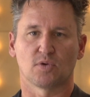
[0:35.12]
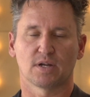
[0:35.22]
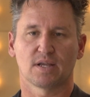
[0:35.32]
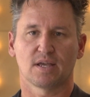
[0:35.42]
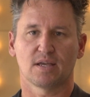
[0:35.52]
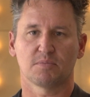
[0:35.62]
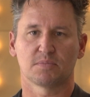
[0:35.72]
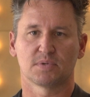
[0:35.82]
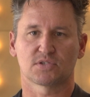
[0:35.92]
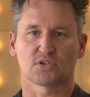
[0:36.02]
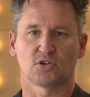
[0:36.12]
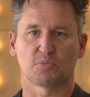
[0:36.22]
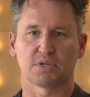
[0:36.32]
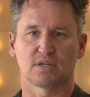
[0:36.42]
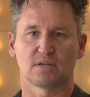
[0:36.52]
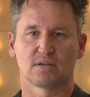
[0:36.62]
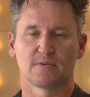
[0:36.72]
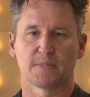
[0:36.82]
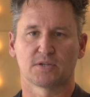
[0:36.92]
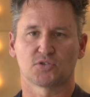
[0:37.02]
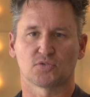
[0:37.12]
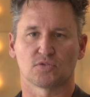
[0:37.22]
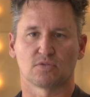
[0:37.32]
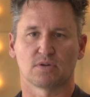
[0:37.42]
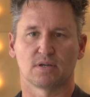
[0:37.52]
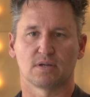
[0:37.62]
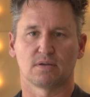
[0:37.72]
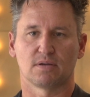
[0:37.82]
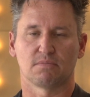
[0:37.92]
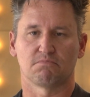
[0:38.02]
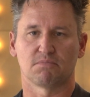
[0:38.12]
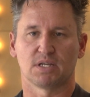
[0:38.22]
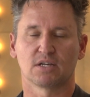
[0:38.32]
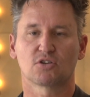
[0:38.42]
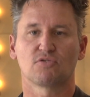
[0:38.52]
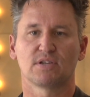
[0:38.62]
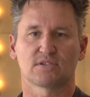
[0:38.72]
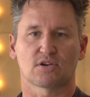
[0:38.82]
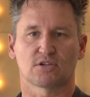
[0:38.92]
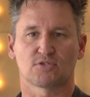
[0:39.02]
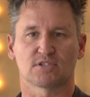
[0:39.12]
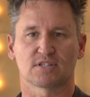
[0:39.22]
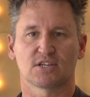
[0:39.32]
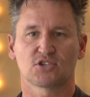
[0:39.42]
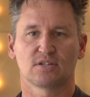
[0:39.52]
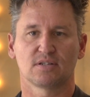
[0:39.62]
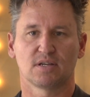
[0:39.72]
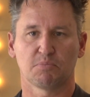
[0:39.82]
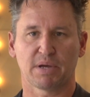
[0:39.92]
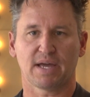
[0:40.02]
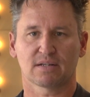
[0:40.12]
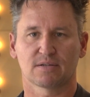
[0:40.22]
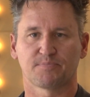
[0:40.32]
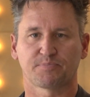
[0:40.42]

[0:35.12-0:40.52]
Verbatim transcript: One aim is going to be to increase our translational impact.